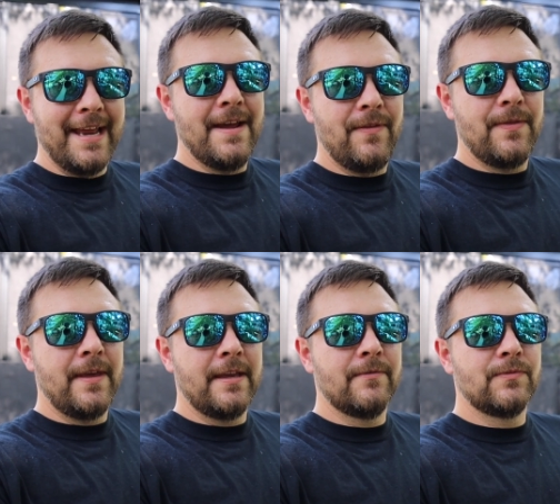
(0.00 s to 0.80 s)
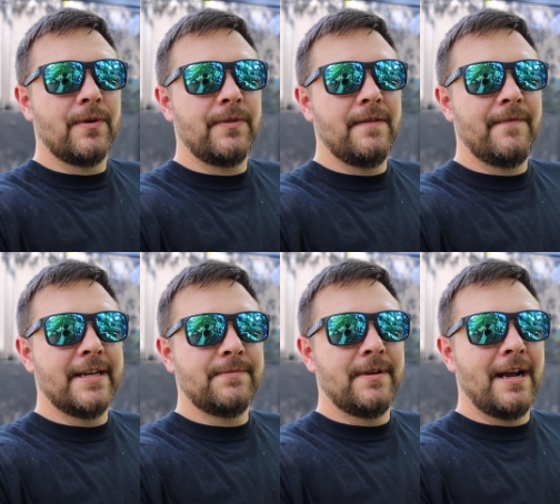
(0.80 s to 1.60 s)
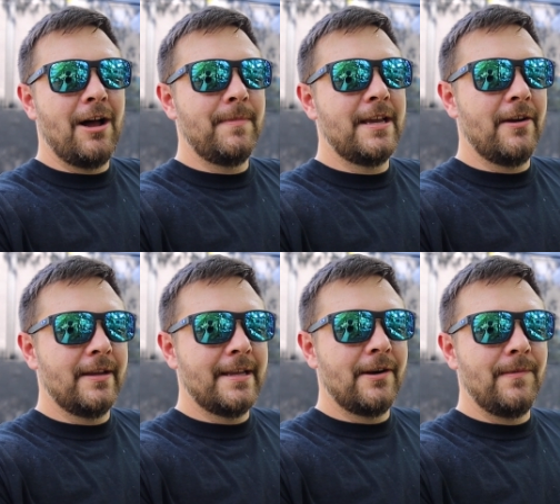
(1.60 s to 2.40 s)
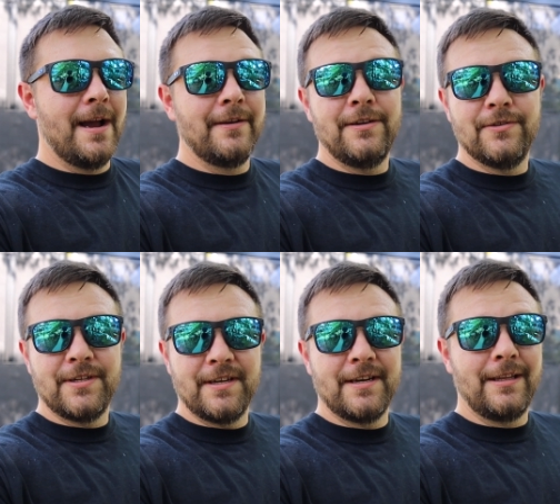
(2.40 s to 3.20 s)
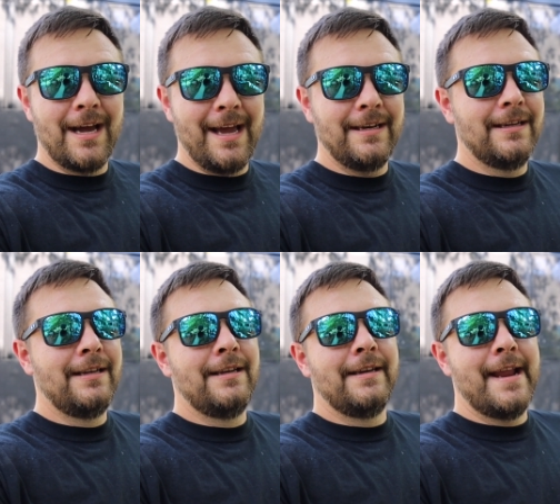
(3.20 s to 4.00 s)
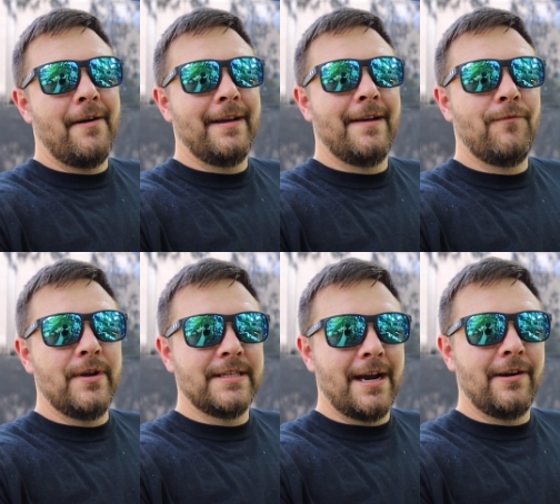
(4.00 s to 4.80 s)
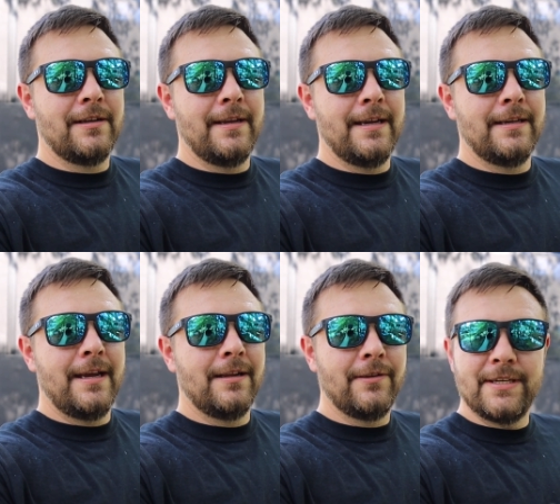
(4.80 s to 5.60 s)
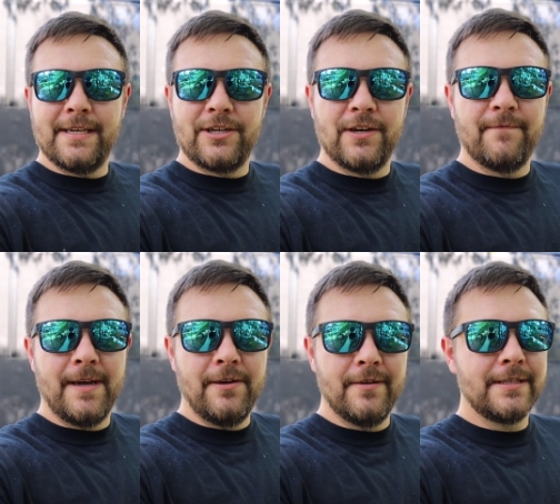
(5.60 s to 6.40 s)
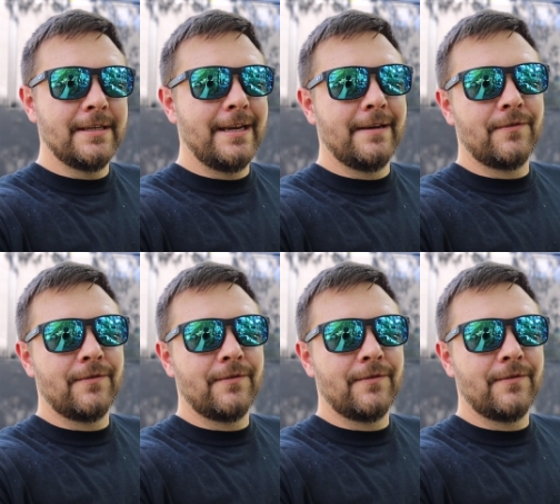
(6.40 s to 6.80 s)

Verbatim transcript: I definitely think it was worth the investment. I'll be carrying that around and using it a lot. Now I have one tire clean and a little section of my nose clean.